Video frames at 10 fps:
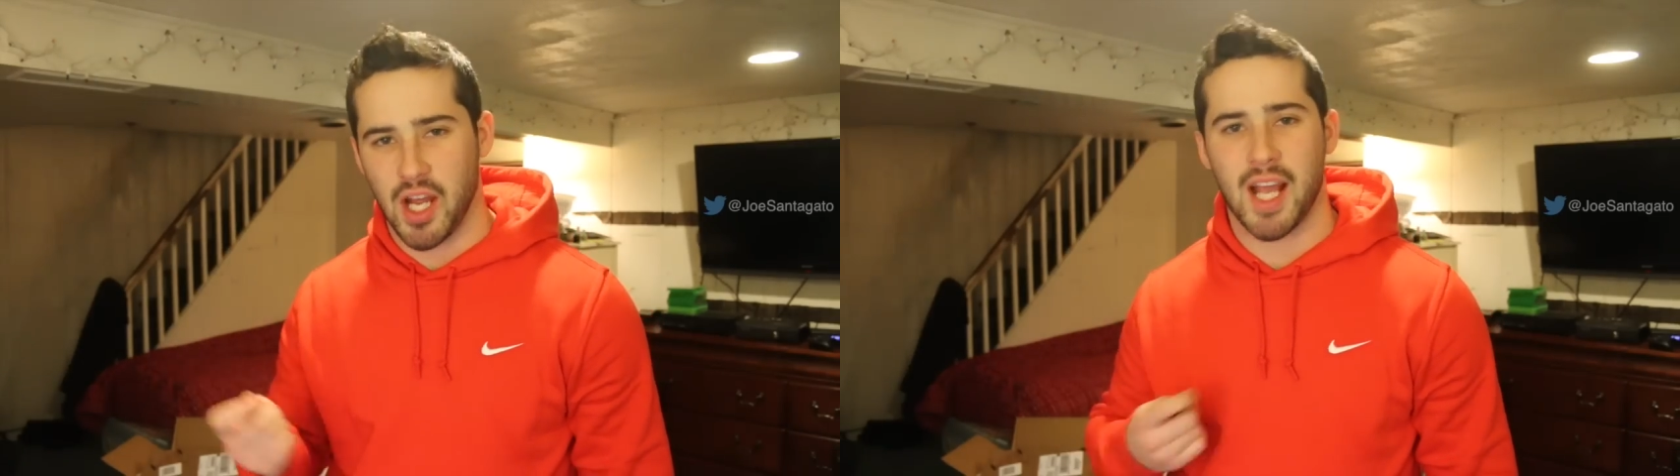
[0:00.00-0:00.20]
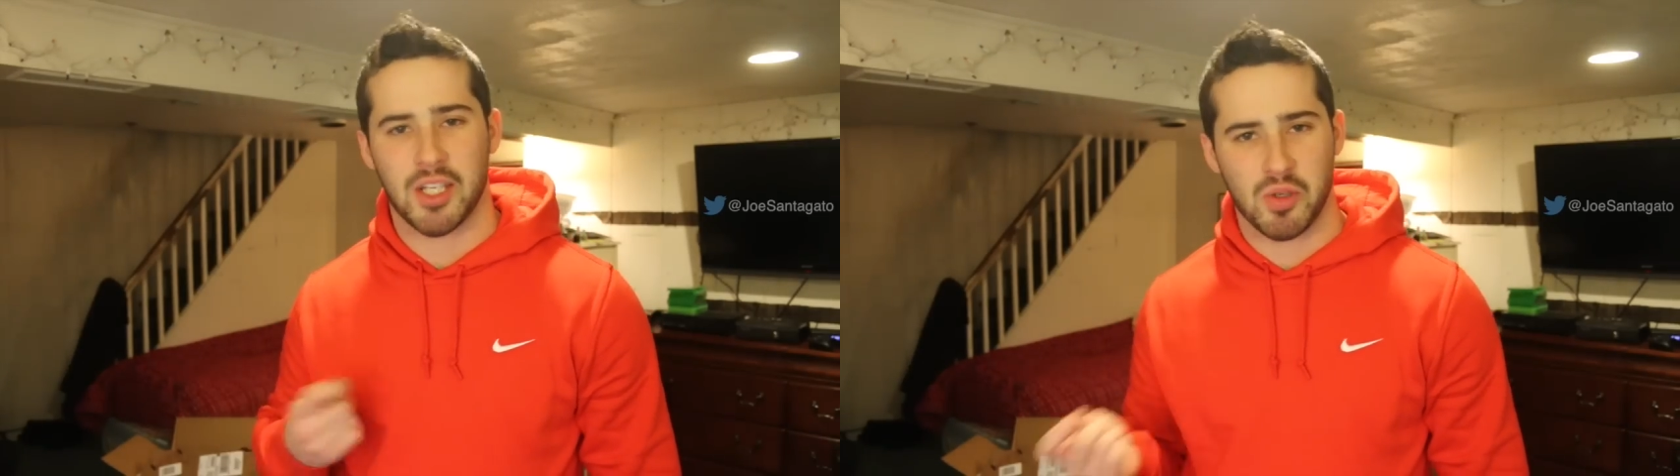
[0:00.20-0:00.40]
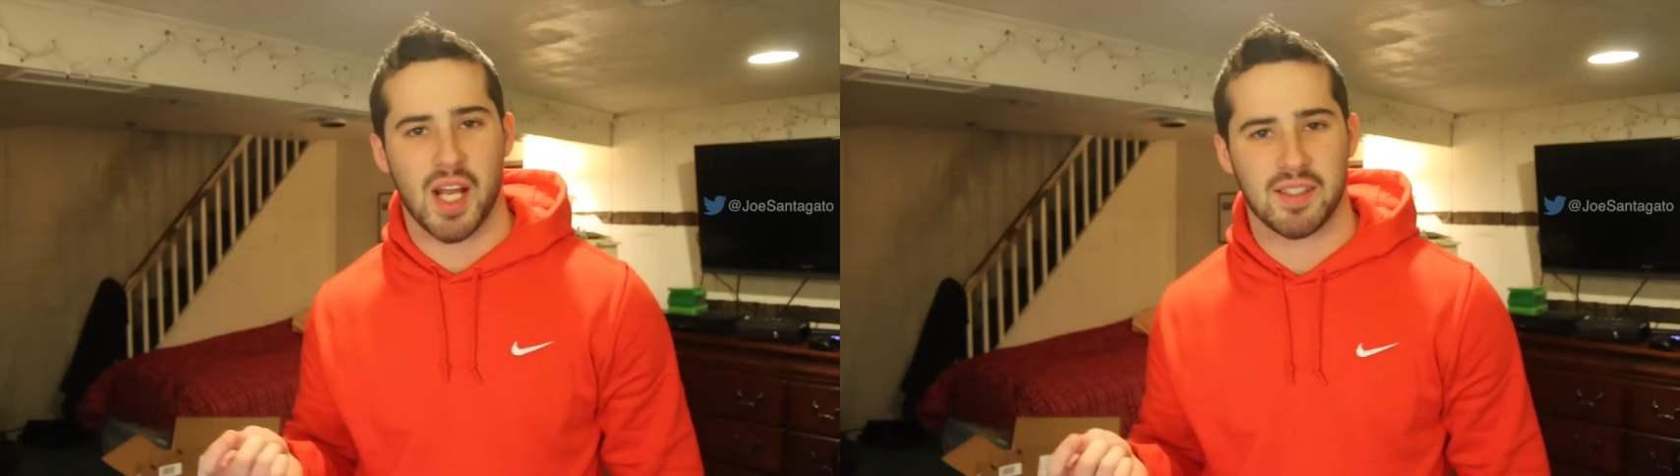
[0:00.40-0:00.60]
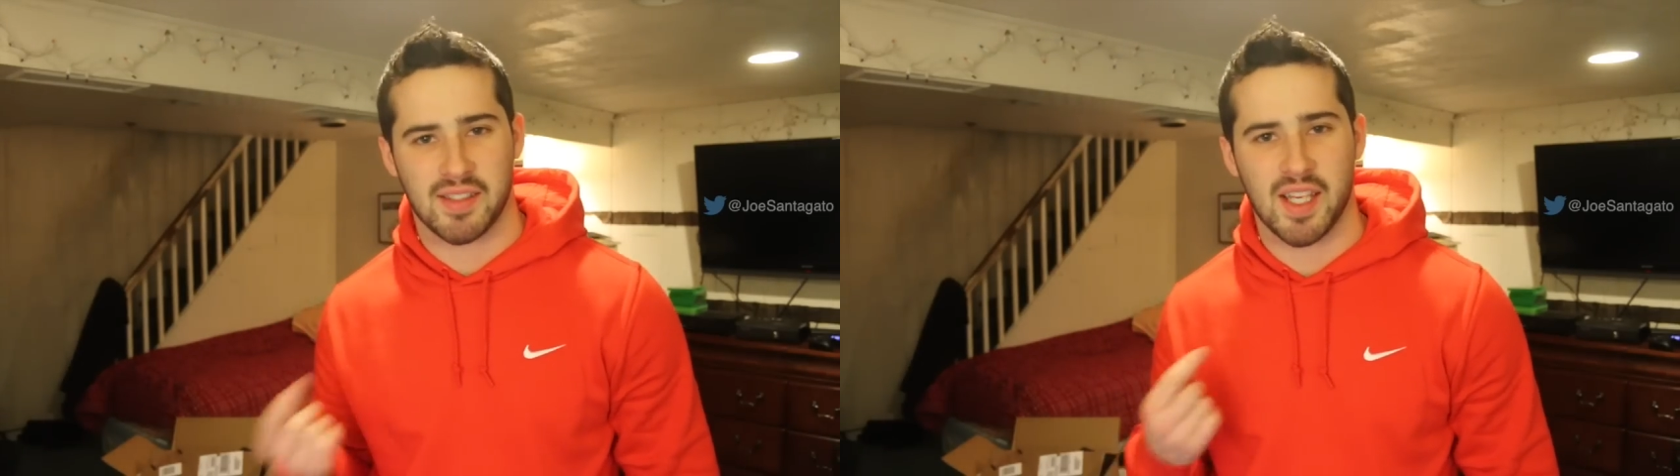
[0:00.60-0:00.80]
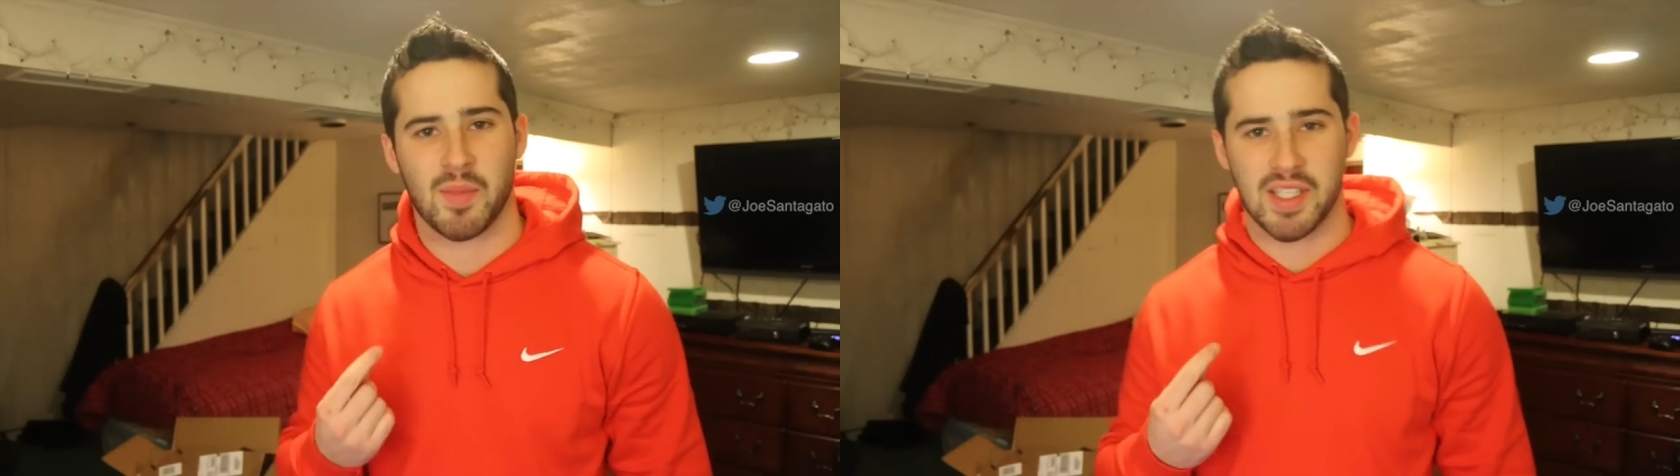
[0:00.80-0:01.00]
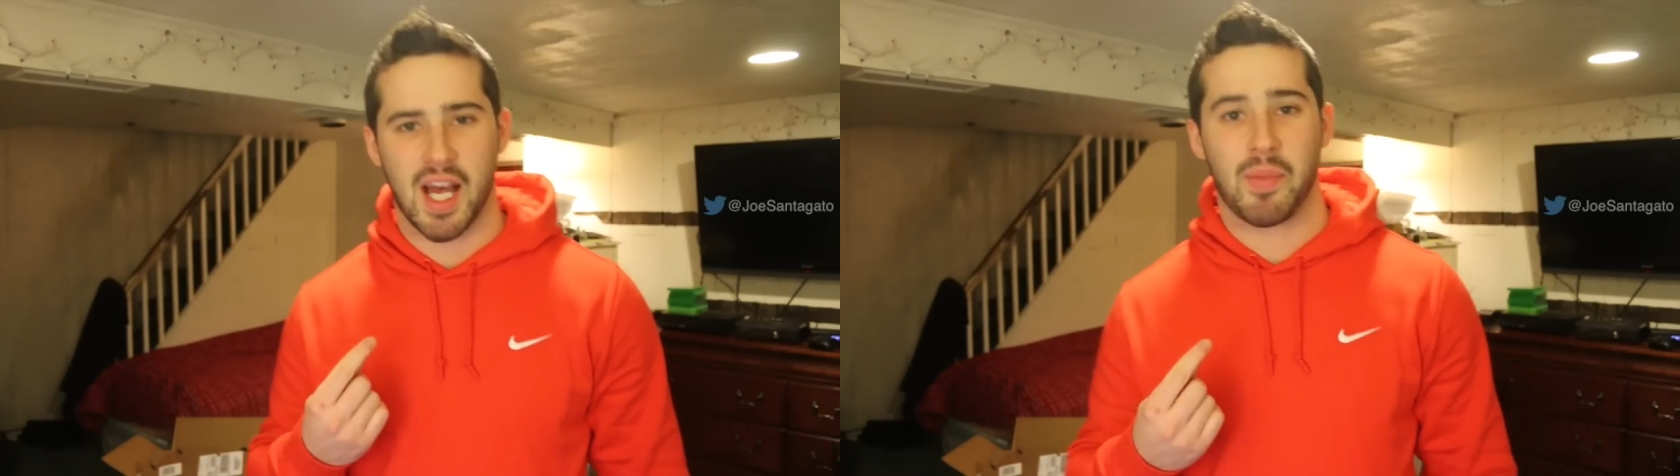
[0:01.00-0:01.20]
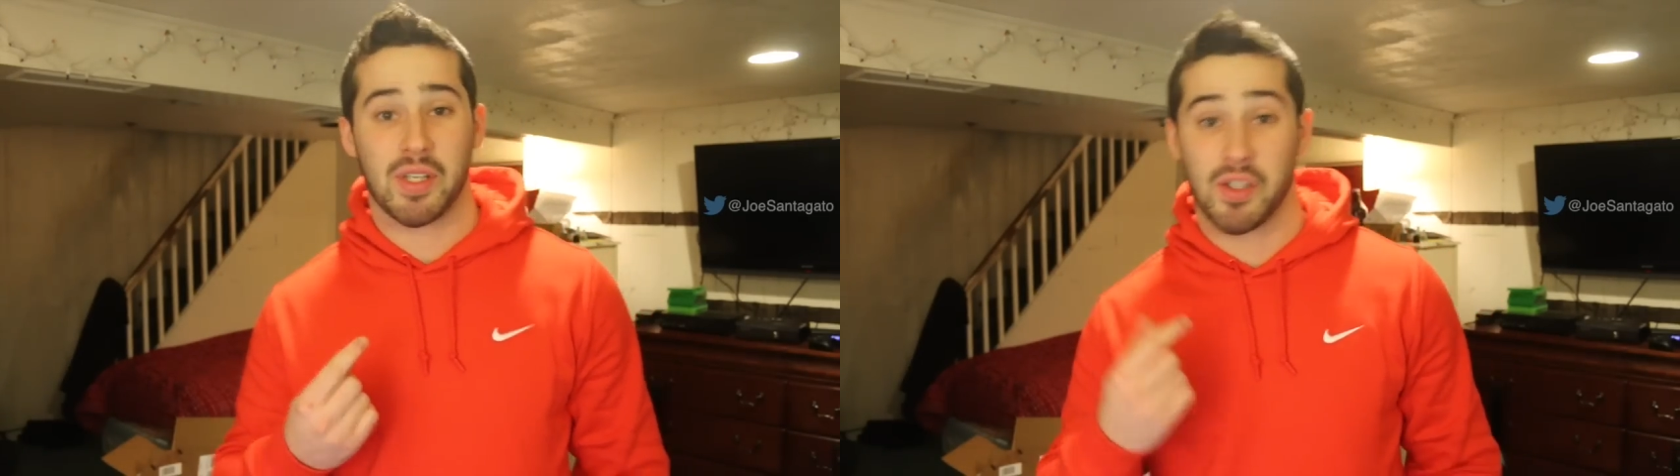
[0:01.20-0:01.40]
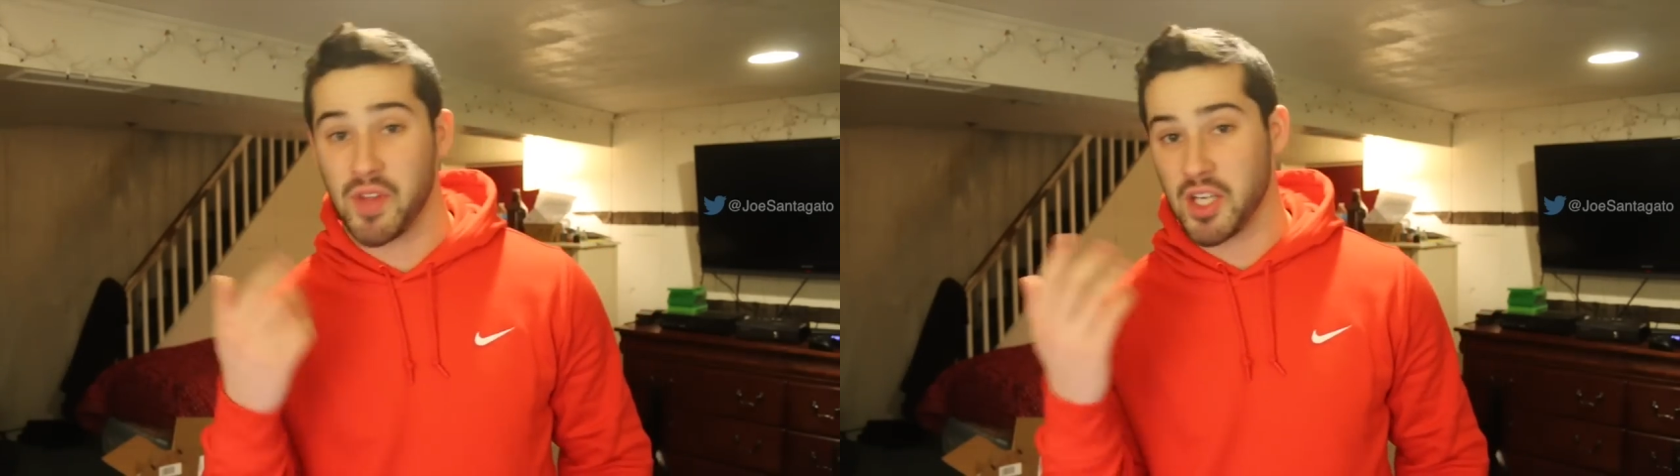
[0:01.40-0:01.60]
I asked you guys to send me
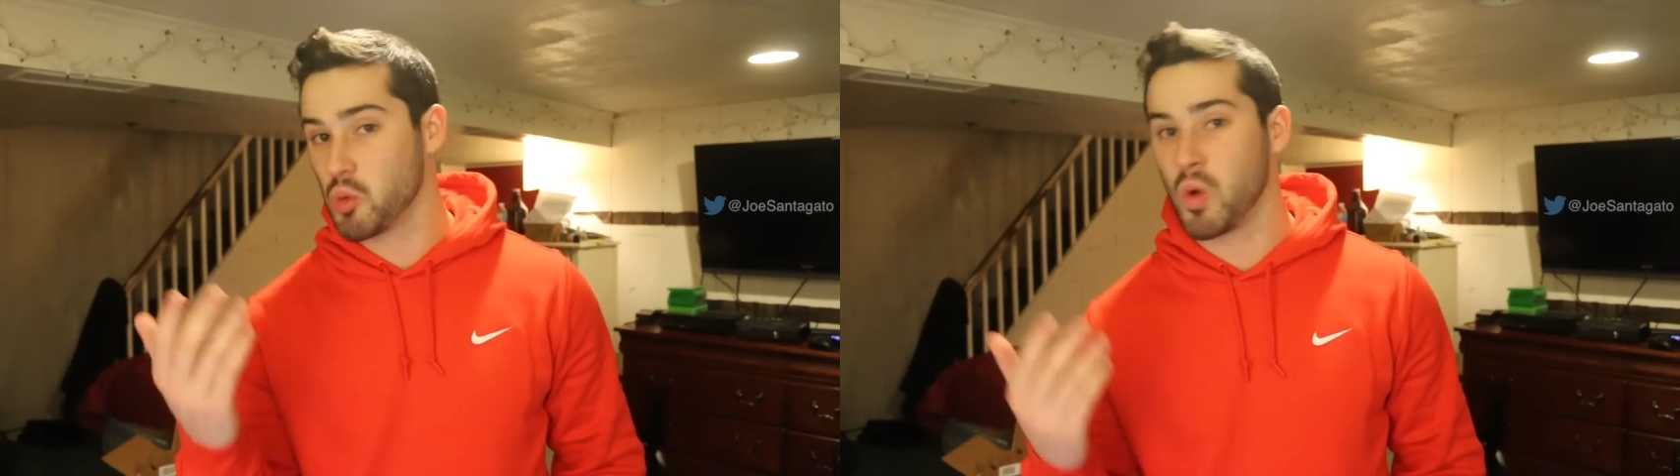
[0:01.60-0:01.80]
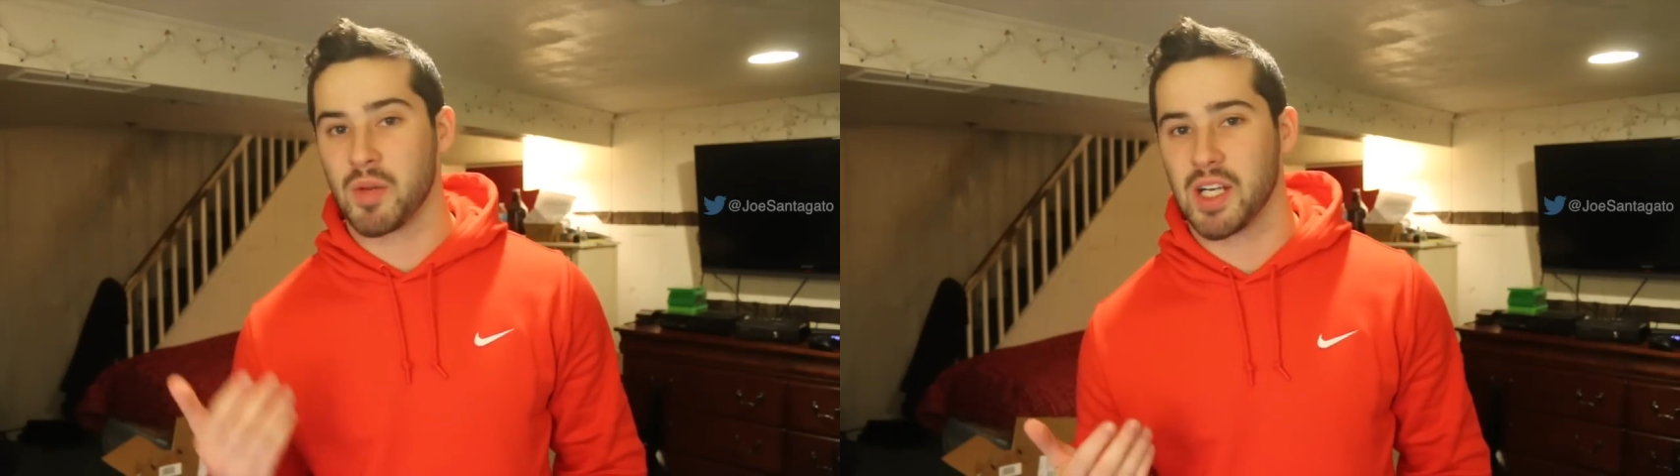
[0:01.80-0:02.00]
topics of things you wanted